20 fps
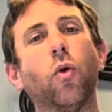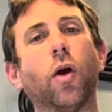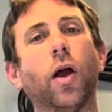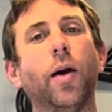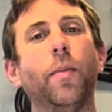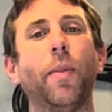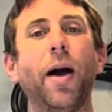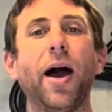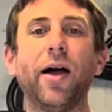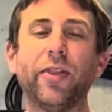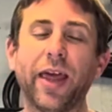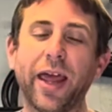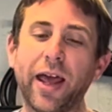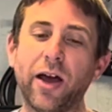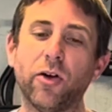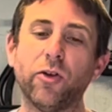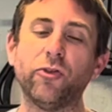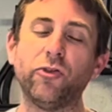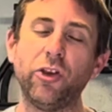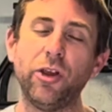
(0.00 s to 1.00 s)
about the
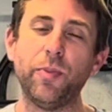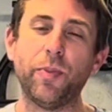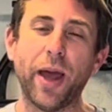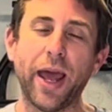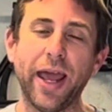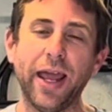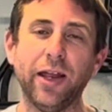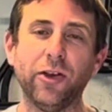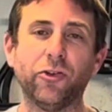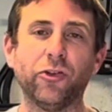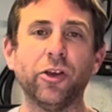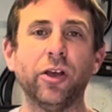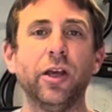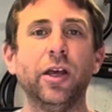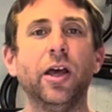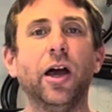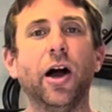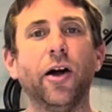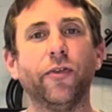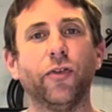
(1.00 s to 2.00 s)
LG page
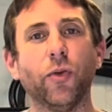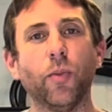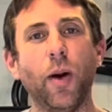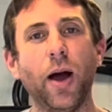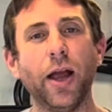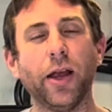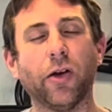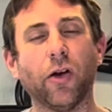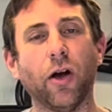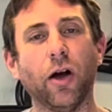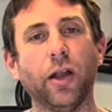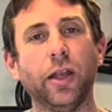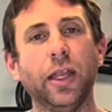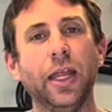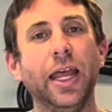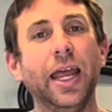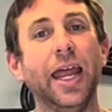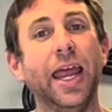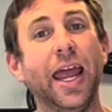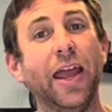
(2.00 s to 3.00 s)
of your MyChron.
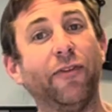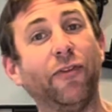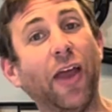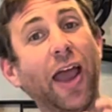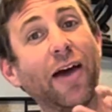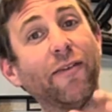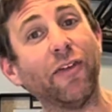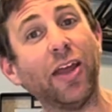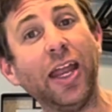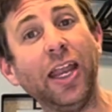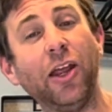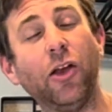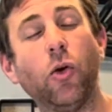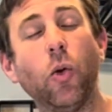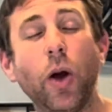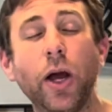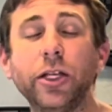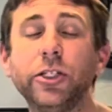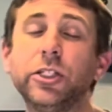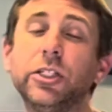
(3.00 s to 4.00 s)
If you have any
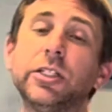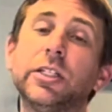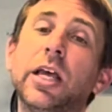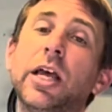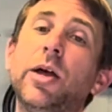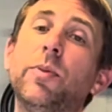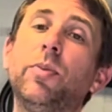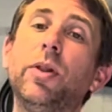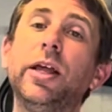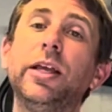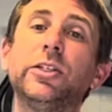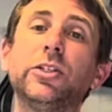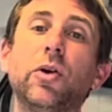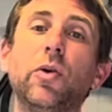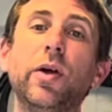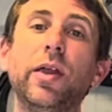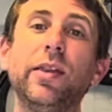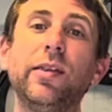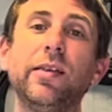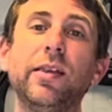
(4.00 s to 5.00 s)
questions, please
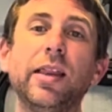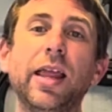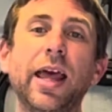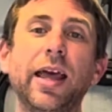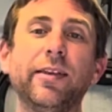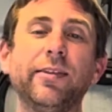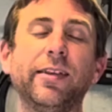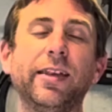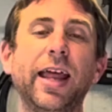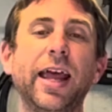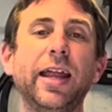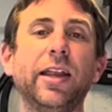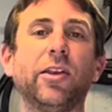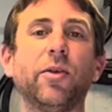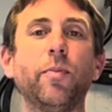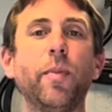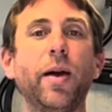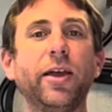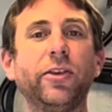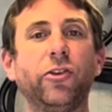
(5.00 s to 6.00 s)
don't hesitate to
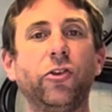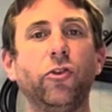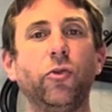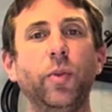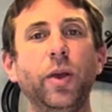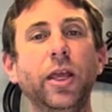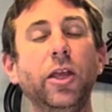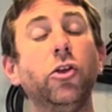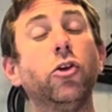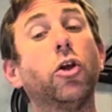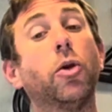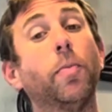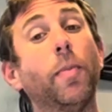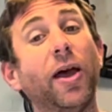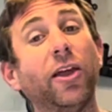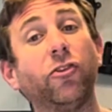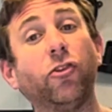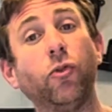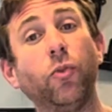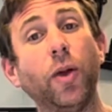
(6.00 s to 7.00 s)
message me. You can
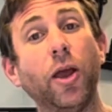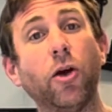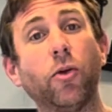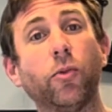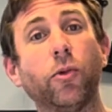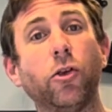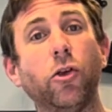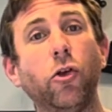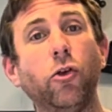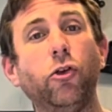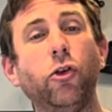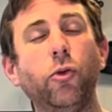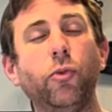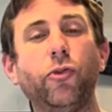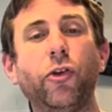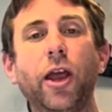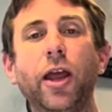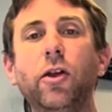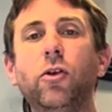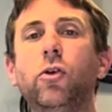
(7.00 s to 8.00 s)
message me on the YouTube
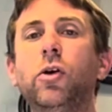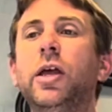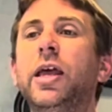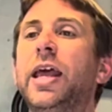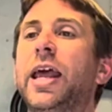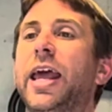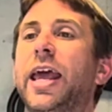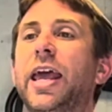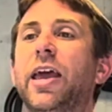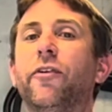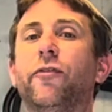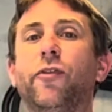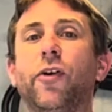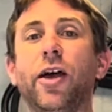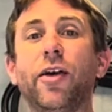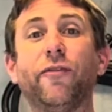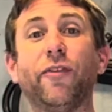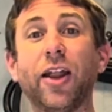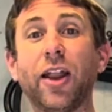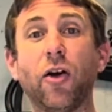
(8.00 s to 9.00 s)
channel. If
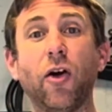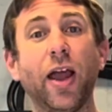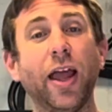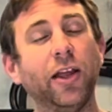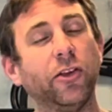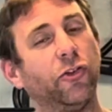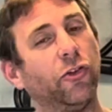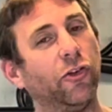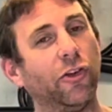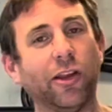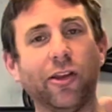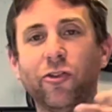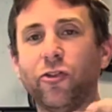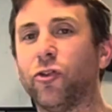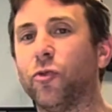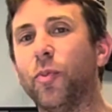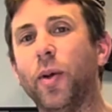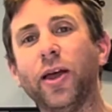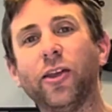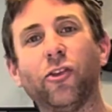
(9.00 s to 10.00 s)
I don't answer, then
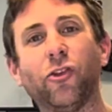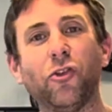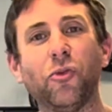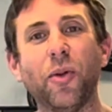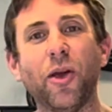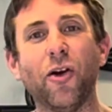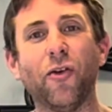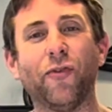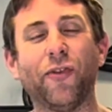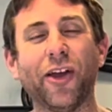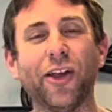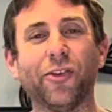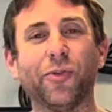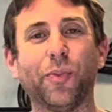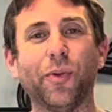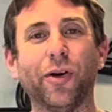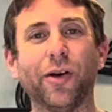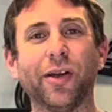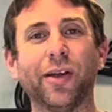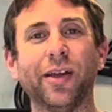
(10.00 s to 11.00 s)
just message me on
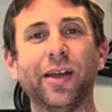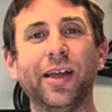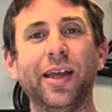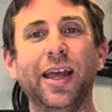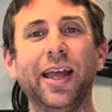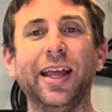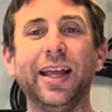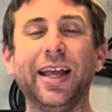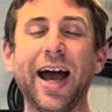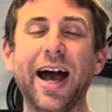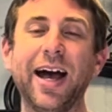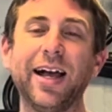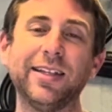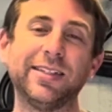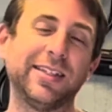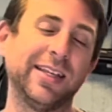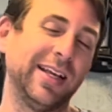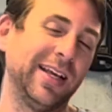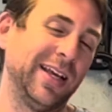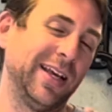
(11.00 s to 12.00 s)
Facebook. Guys,
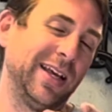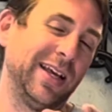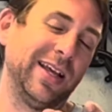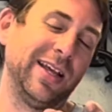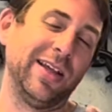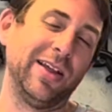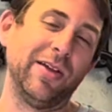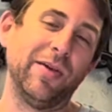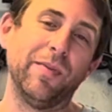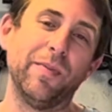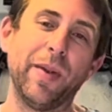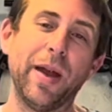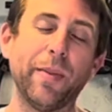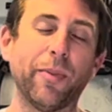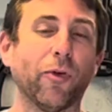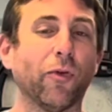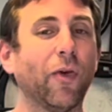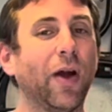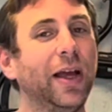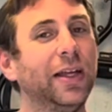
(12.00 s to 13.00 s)

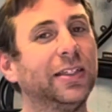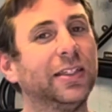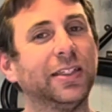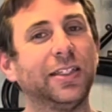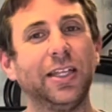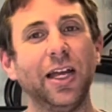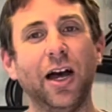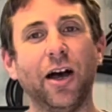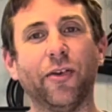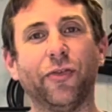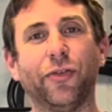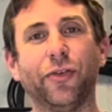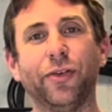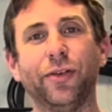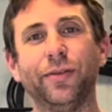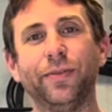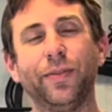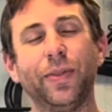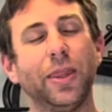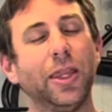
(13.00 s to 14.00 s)
remember, race is tough.
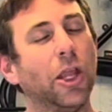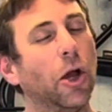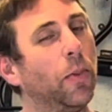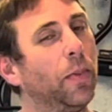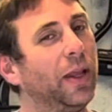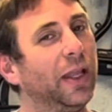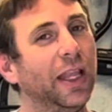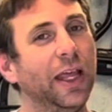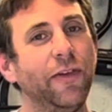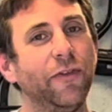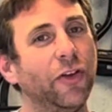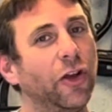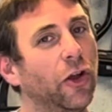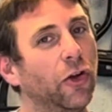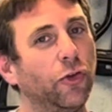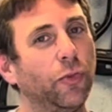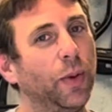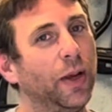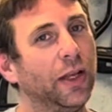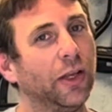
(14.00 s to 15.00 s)
Don't be leaving no
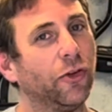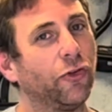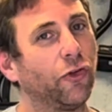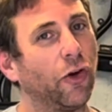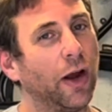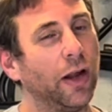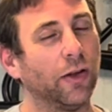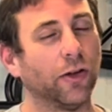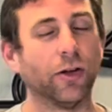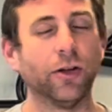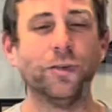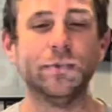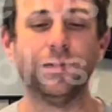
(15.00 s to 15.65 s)
speed in the trailer.